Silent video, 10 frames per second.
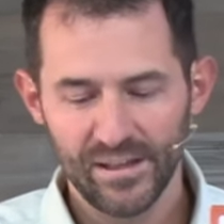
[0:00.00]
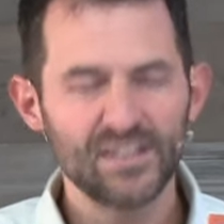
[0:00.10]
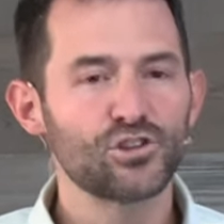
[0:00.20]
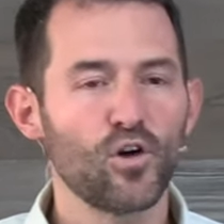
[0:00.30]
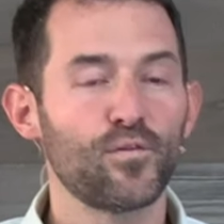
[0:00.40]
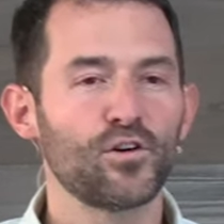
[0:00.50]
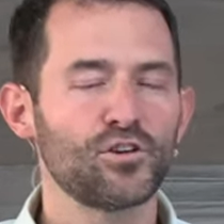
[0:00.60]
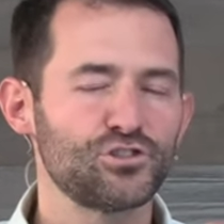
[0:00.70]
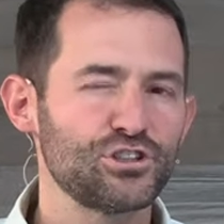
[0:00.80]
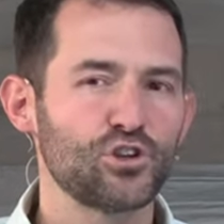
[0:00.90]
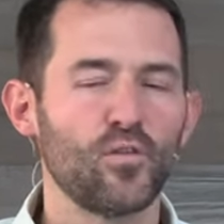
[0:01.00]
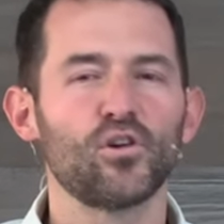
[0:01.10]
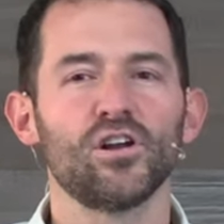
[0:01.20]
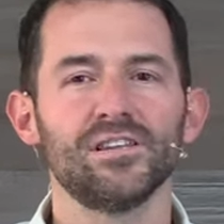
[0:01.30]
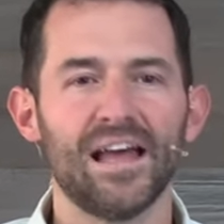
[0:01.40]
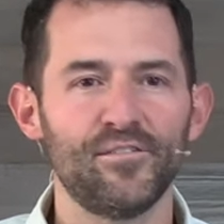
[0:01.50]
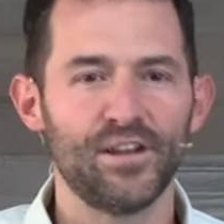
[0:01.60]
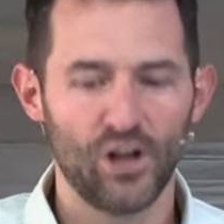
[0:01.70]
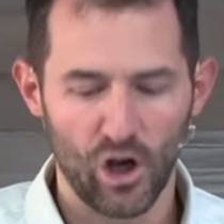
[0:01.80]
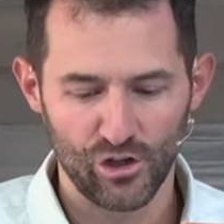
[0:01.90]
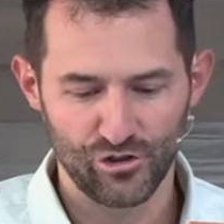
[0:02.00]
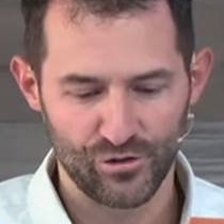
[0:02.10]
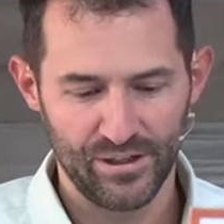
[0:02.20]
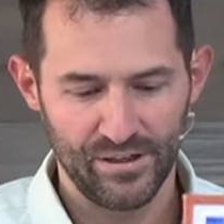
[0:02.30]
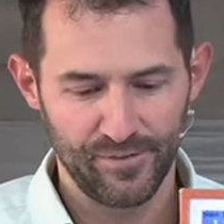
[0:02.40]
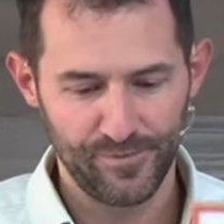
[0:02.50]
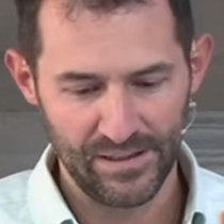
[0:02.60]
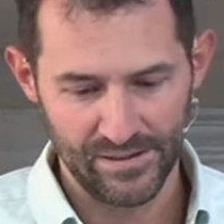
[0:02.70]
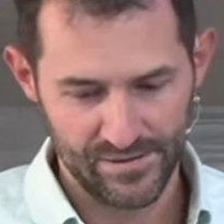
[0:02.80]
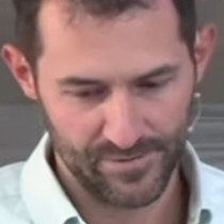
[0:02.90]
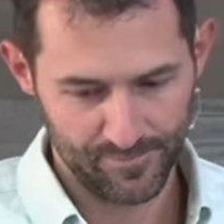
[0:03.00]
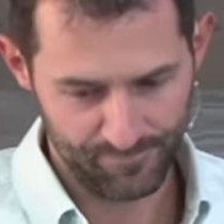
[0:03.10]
is over just over 1,100 feet.